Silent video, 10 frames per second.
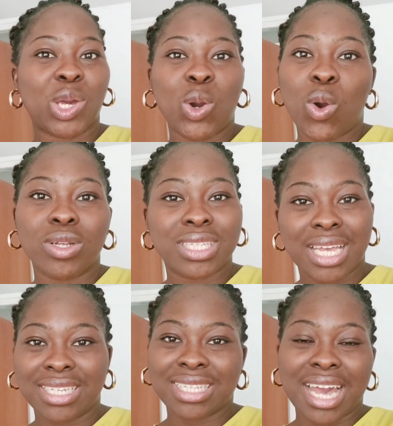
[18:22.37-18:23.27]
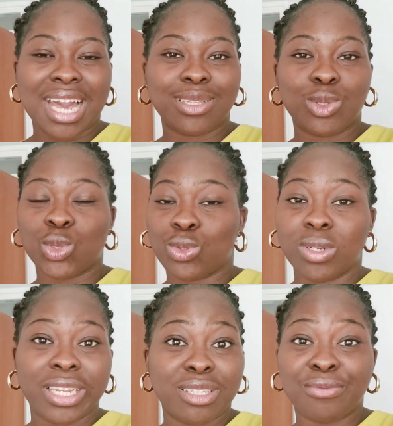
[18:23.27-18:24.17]
core task and to-do
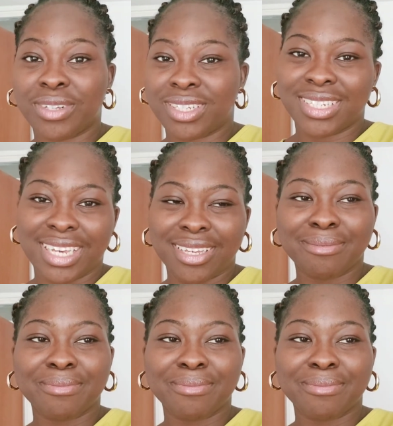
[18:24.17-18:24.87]
list for the day.